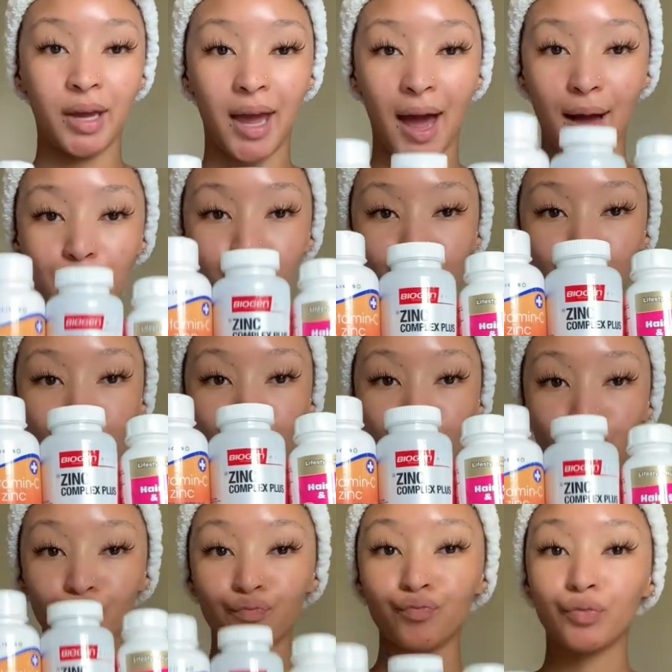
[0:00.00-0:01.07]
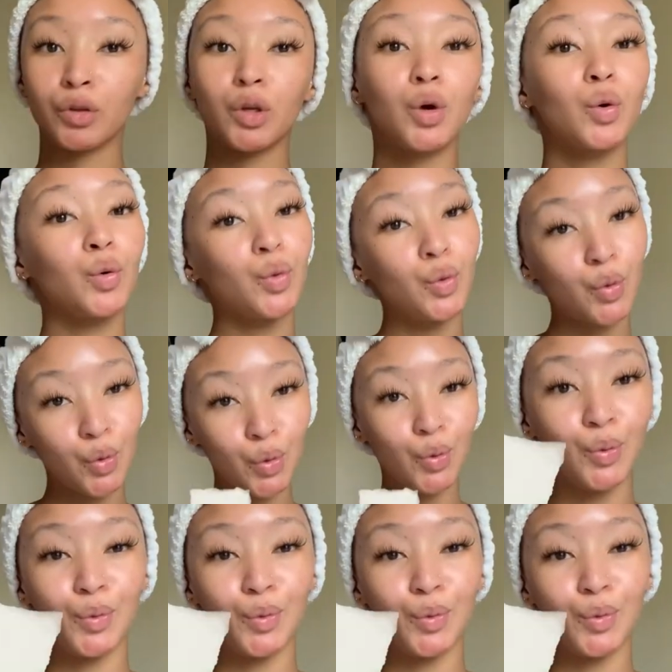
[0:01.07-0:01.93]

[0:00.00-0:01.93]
Yeah. Okay,